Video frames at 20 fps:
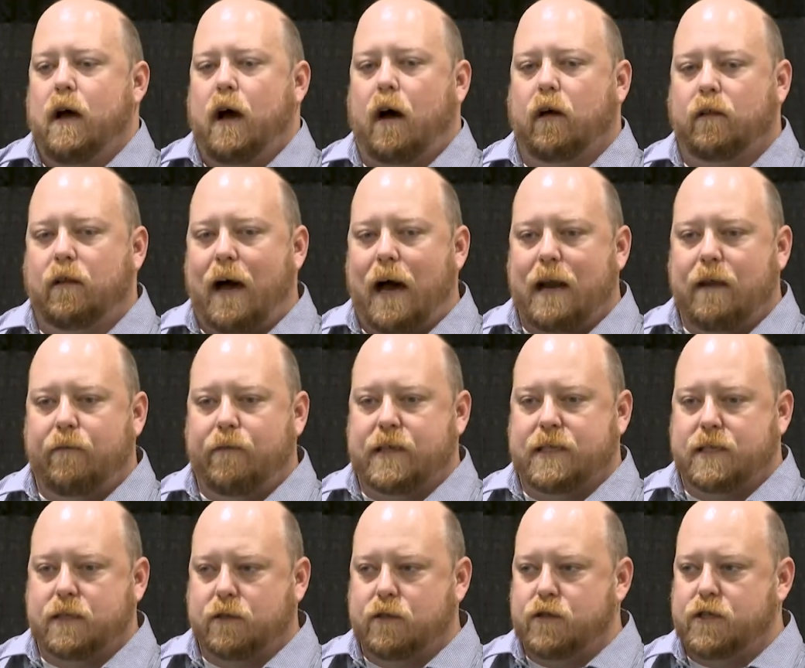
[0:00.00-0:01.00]
a lot of the
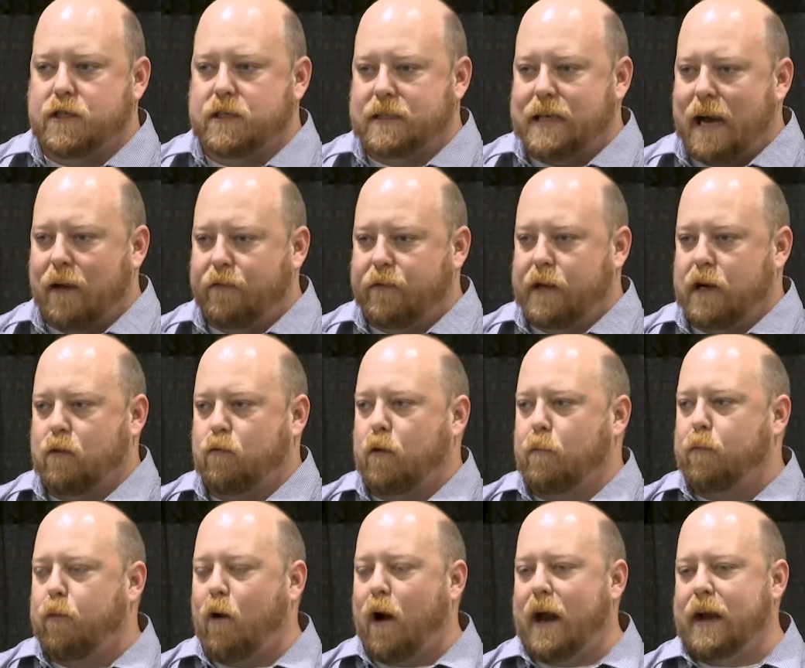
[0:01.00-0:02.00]
solutions out there were
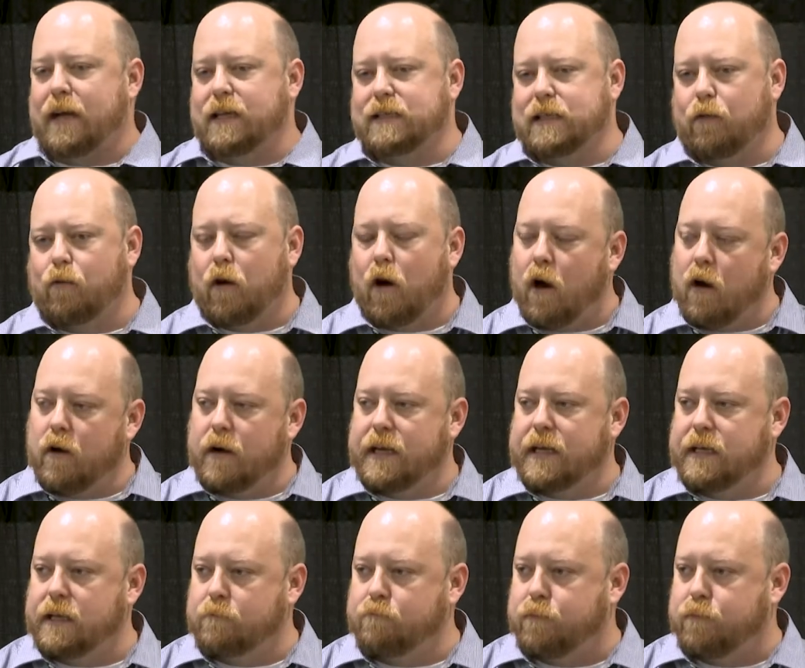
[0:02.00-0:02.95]
products that were already